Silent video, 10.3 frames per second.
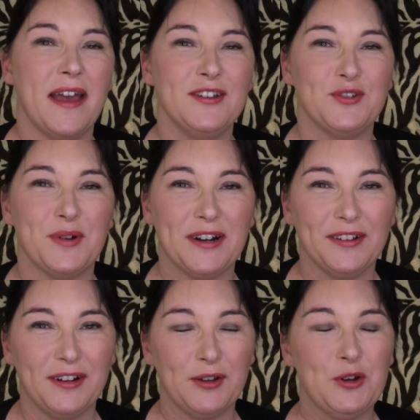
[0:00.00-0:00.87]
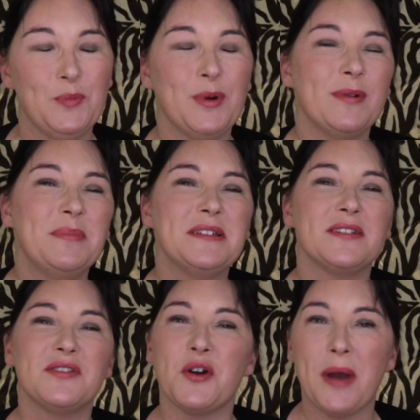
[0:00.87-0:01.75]
and joined our little coop, we would be
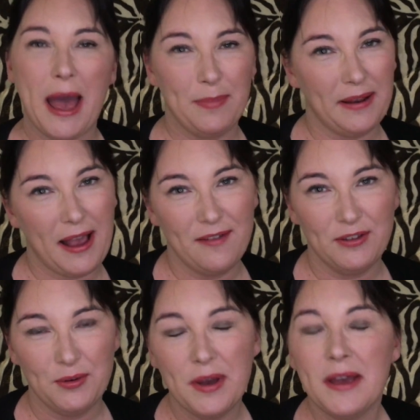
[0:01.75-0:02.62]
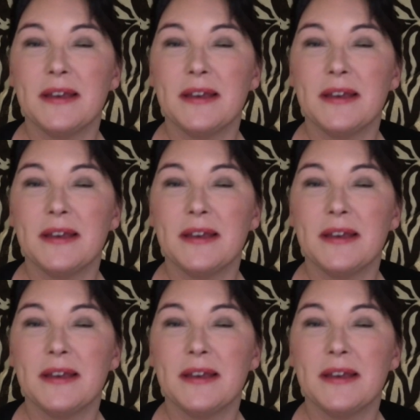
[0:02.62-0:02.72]
so happy to have you.